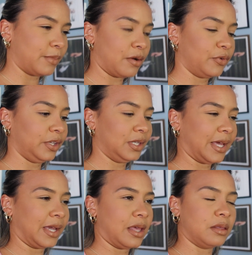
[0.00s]
I'm not really
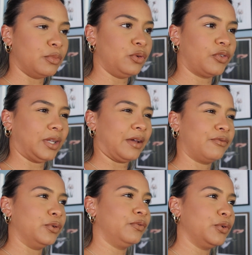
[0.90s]
like in the mood for
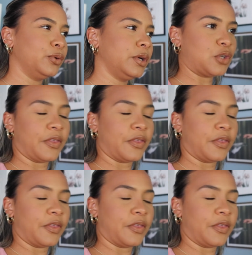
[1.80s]
like food,